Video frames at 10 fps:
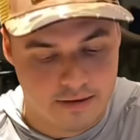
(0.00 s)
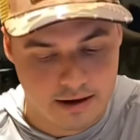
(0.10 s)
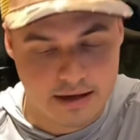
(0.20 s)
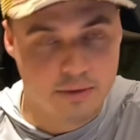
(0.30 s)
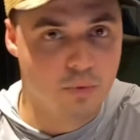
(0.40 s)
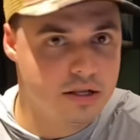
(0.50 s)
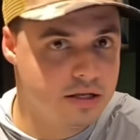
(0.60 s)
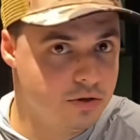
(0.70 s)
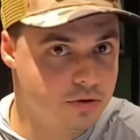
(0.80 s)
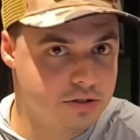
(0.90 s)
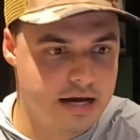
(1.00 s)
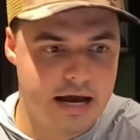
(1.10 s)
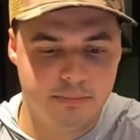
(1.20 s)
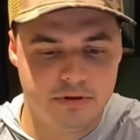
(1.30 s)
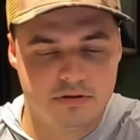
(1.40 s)
And when it usually
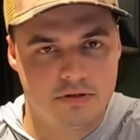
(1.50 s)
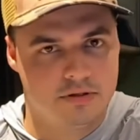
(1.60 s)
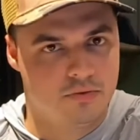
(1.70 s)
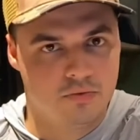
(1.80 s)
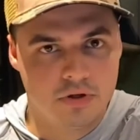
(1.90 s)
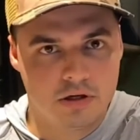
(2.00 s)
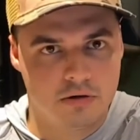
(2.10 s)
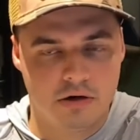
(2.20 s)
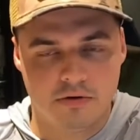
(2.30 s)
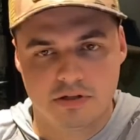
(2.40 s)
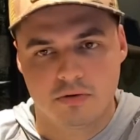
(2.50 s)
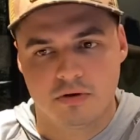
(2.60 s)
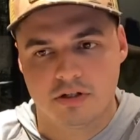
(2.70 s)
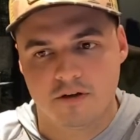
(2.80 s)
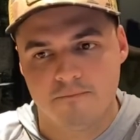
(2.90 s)
happens. It's a really great
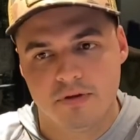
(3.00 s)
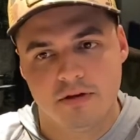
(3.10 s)
resource.